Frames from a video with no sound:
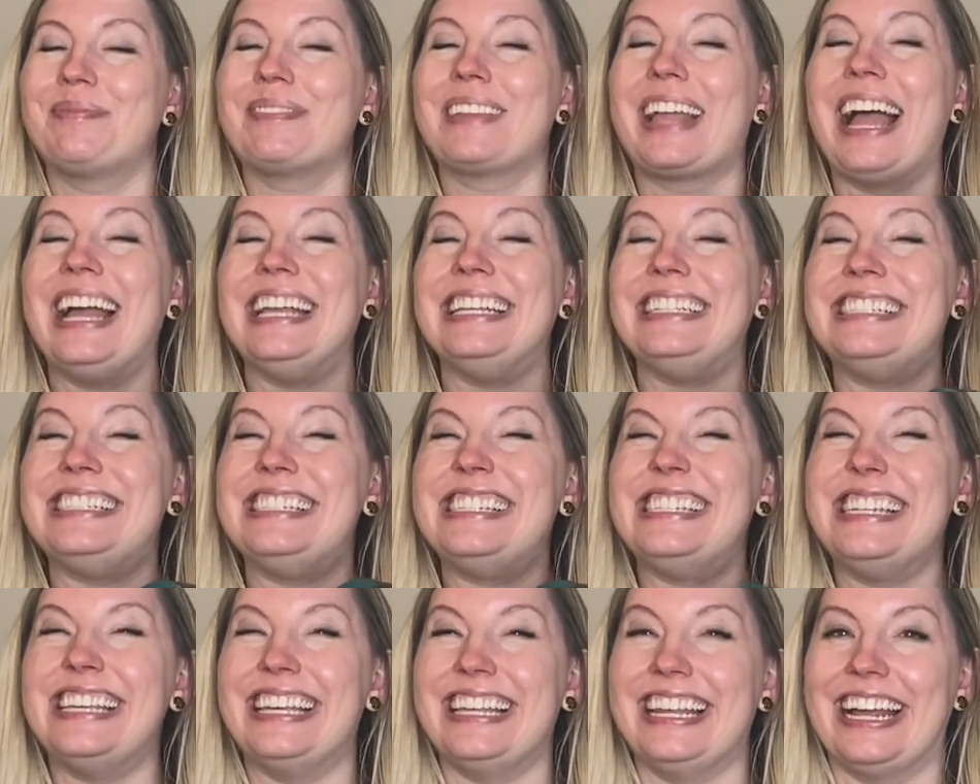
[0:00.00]
I
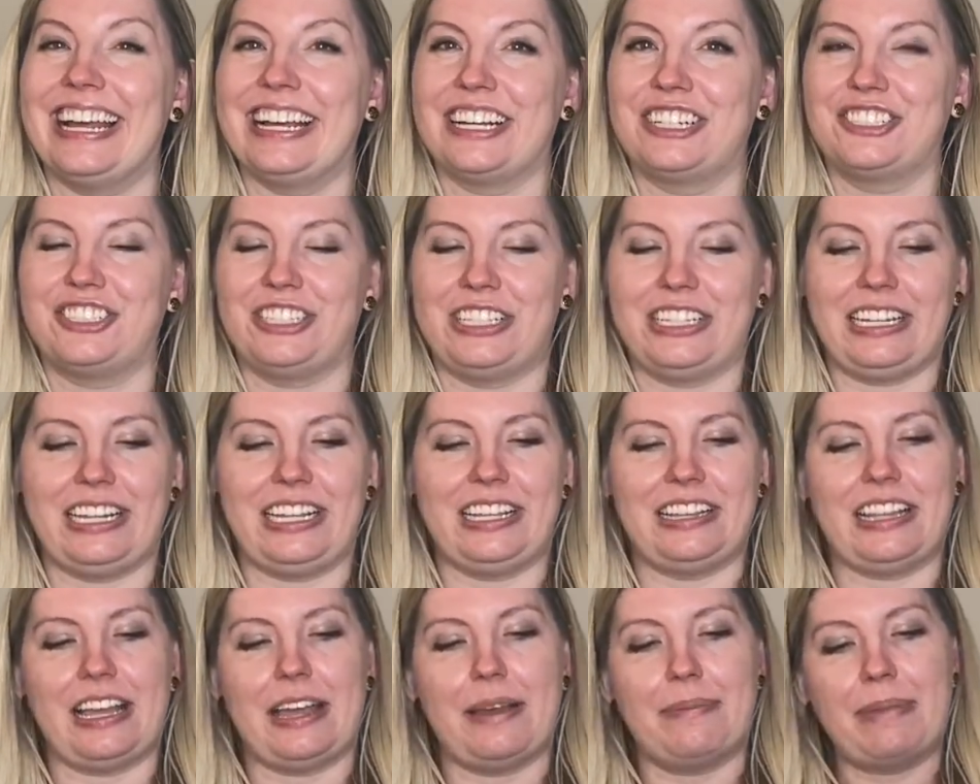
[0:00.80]
did actually
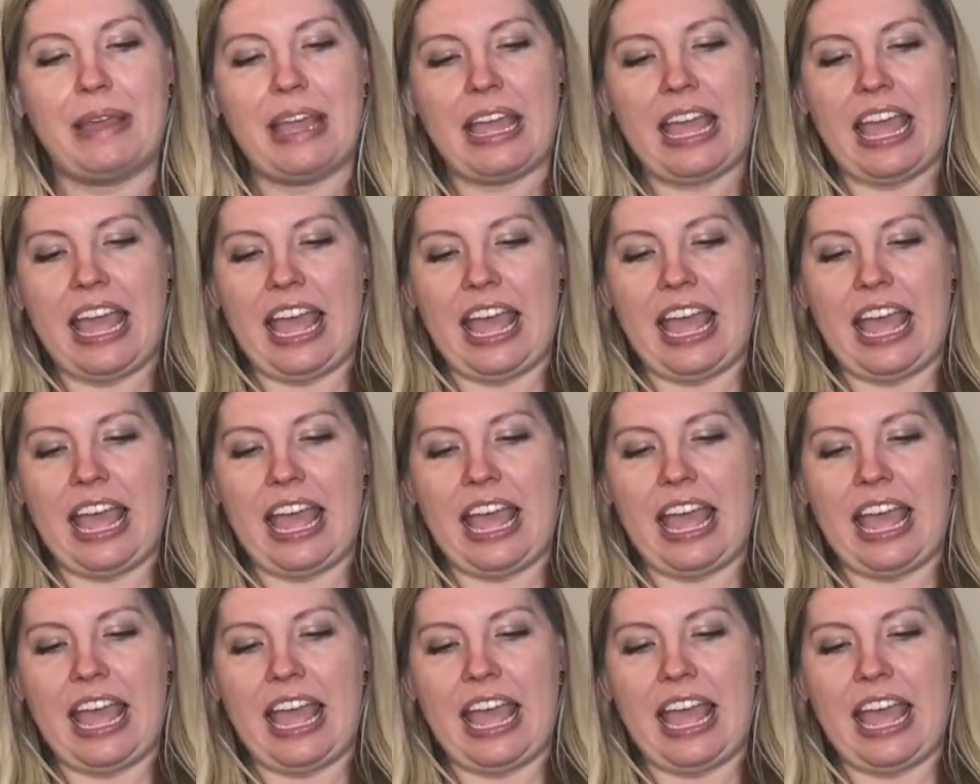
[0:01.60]
need them.